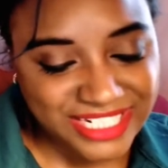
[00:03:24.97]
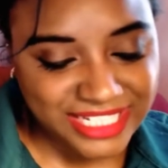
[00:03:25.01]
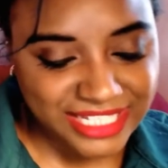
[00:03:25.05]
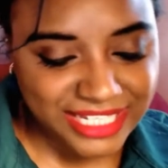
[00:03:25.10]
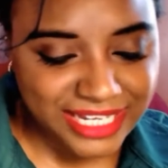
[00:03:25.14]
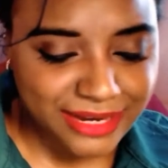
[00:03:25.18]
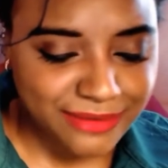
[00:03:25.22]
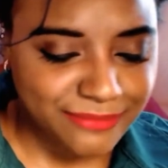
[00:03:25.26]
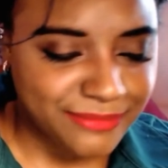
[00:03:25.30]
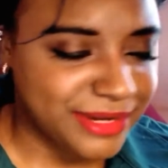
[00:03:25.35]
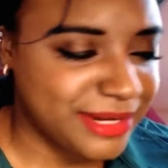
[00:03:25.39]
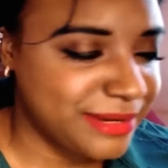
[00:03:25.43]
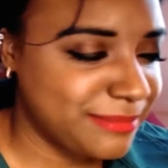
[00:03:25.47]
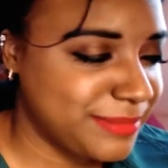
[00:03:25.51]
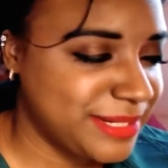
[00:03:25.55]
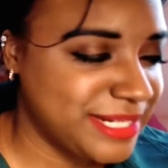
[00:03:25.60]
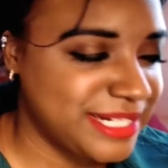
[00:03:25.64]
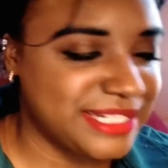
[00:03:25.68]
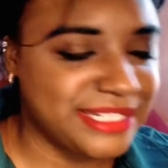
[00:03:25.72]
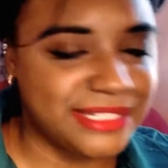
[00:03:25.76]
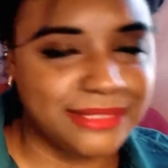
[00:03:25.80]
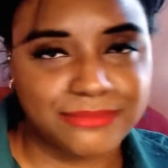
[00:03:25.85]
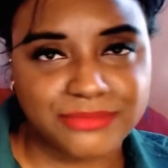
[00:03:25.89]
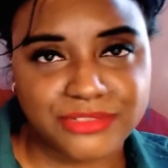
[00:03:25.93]
I think I
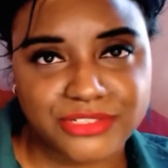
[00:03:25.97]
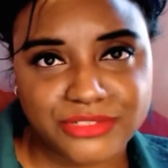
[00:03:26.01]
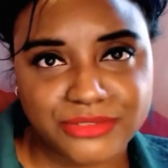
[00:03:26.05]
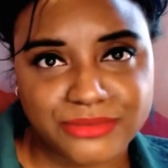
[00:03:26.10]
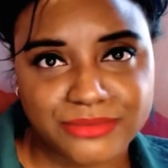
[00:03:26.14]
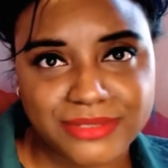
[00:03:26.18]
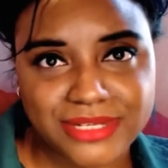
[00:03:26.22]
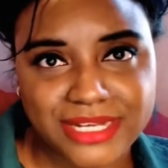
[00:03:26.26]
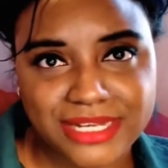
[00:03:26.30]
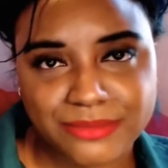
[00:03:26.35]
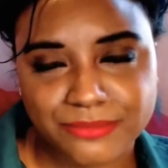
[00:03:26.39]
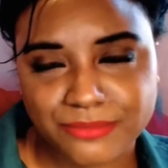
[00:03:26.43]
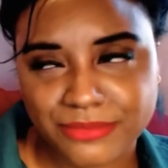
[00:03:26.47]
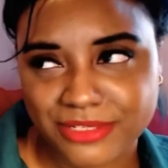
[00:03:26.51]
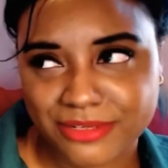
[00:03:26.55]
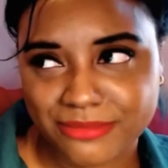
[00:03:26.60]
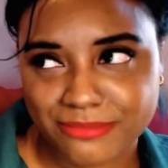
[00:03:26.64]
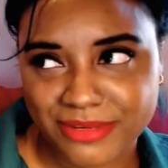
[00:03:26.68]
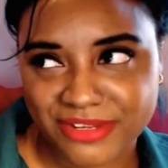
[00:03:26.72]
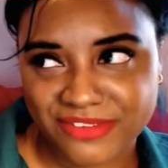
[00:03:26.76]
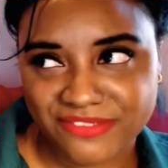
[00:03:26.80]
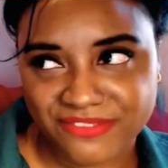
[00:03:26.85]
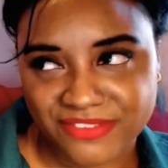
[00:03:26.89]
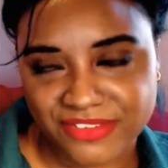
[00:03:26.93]
recommended them too in one of
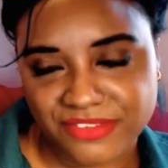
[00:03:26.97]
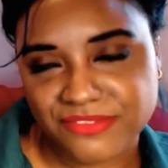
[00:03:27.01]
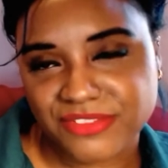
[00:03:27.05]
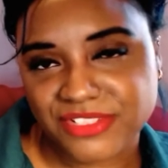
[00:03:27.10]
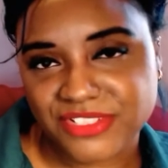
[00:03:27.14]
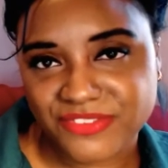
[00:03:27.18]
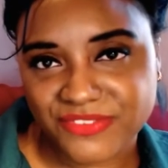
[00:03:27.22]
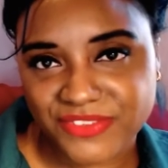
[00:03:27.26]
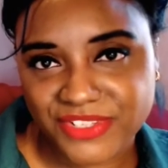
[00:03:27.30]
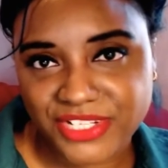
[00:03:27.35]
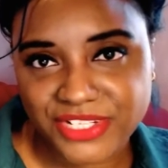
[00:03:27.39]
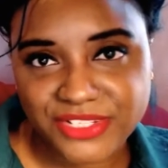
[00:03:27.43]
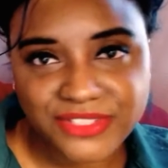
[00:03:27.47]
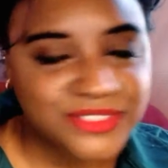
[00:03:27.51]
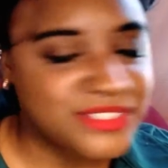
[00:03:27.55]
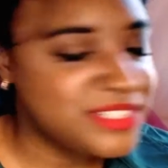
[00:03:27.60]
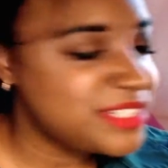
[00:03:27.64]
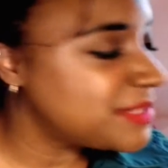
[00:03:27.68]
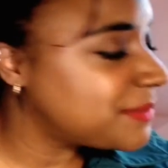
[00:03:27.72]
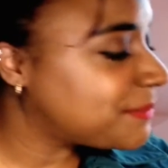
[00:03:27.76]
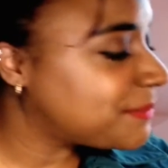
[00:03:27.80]
my favorites videos,